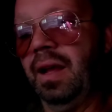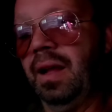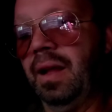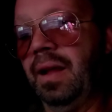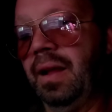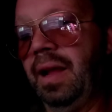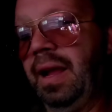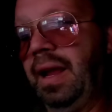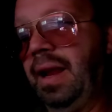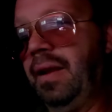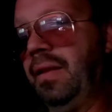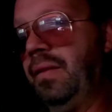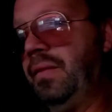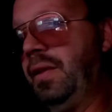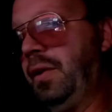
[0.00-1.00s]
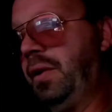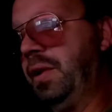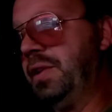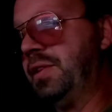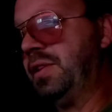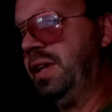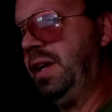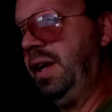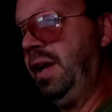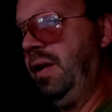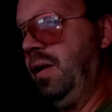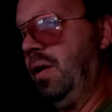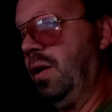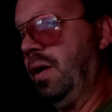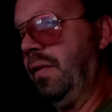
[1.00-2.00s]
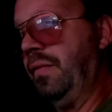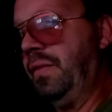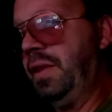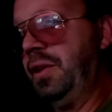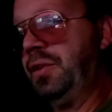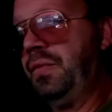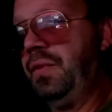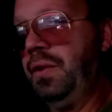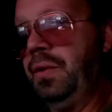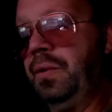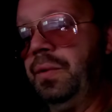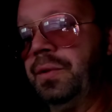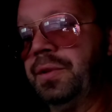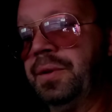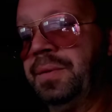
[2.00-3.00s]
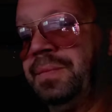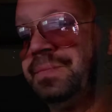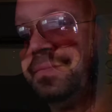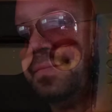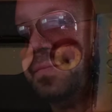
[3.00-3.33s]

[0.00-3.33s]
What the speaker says: And you can see on this fuse,